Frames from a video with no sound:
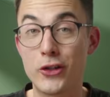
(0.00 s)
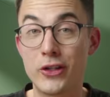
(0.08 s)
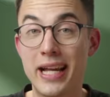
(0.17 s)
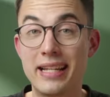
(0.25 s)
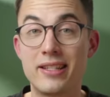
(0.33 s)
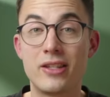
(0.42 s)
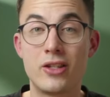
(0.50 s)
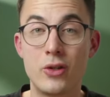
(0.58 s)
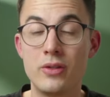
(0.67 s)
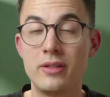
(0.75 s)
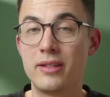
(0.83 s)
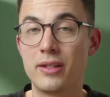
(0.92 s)
also get
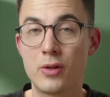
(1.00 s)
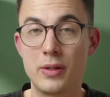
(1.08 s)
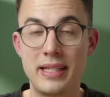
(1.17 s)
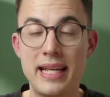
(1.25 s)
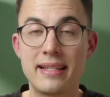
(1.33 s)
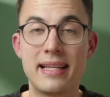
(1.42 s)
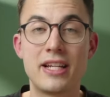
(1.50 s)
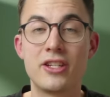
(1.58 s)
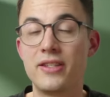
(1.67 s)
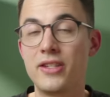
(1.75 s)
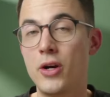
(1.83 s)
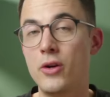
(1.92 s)
student critique
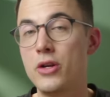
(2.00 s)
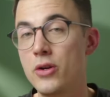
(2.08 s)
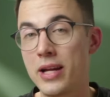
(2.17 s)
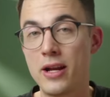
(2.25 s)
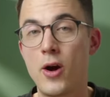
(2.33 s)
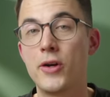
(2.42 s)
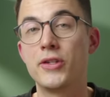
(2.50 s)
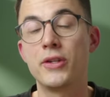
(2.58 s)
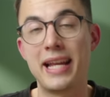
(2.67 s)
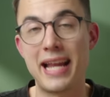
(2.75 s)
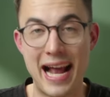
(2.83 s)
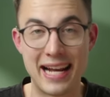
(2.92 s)
sessions, so you can
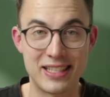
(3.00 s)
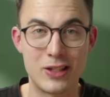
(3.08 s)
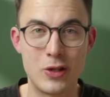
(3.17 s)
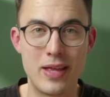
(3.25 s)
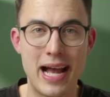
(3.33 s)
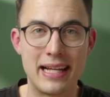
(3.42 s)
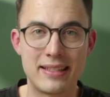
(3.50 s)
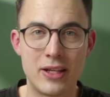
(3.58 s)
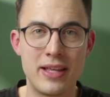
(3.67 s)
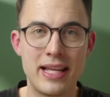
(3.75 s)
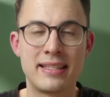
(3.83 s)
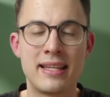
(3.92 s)
also get access to that.
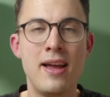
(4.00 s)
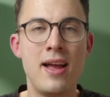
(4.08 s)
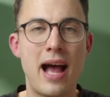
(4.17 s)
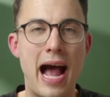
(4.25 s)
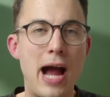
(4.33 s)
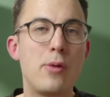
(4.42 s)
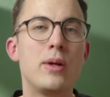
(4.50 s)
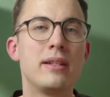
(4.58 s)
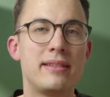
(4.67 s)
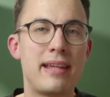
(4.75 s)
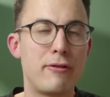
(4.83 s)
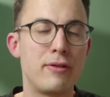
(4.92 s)
So that's, I
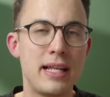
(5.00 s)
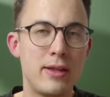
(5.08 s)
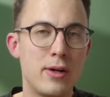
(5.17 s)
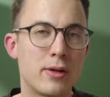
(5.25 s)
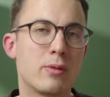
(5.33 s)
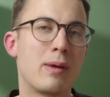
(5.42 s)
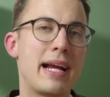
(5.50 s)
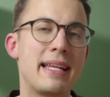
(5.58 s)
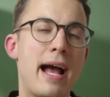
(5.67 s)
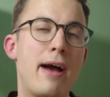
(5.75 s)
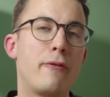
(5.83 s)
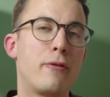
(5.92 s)
will definitely look
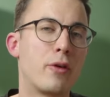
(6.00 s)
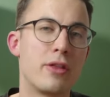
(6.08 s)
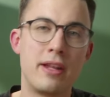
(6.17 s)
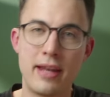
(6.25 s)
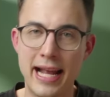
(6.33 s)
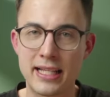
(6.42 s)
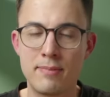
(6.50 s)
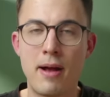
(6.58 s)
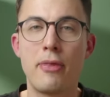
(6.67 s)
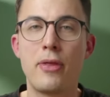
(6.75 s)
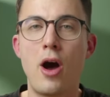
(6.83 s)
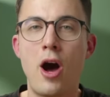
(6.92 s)
right now for the next
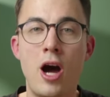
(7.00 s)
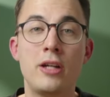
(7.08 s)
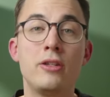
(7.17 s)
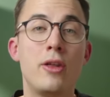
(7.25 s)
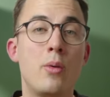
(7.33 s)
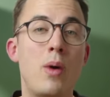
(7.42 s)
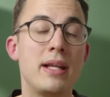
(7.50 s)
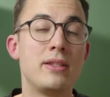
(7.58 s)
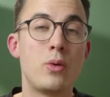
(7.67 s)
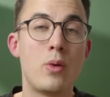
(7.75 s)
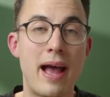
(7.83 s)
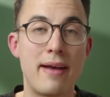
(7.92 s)
month on the
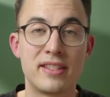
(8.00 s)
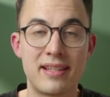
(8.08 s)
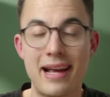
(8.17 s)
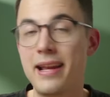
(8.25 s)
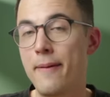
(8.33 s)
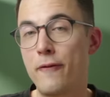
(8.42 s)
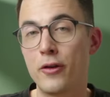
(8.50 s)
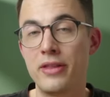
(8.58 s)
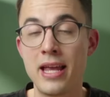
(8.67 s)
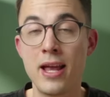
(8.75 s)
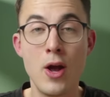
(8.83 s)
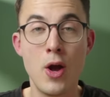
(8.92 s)
ones who have signed up
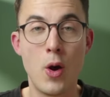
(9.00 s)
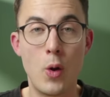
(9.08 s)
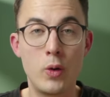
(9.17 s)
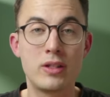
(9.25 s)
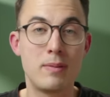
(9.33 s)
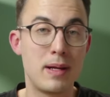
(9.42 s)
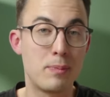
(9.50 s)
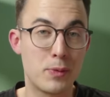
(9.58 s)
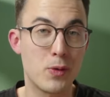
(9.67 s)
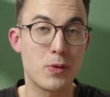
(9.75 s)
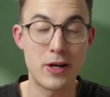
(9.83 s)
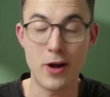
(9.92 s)
for the Ultimate
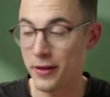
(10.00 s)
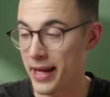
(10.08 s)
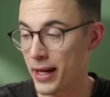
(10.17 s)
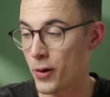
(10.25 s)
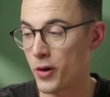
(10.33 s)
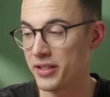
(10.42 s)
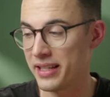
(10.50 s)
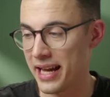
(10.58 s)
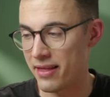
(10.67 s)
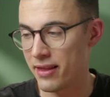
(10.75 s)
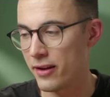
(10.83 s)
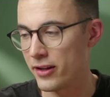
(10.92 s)
Procreate Online course
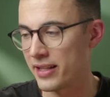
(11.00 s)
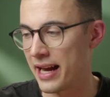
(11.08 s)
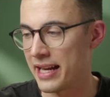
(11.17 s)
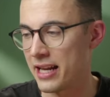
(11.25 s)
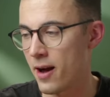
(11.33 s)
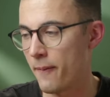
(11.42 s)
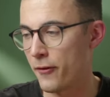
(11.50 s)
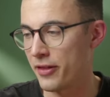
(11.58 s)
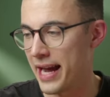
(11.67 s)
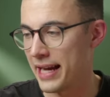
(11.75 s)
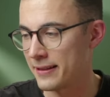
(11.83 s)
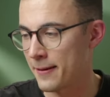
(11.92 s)
and signing up
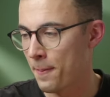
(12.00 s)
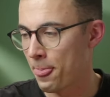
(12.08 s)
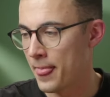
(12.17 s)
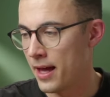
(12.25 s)
for that.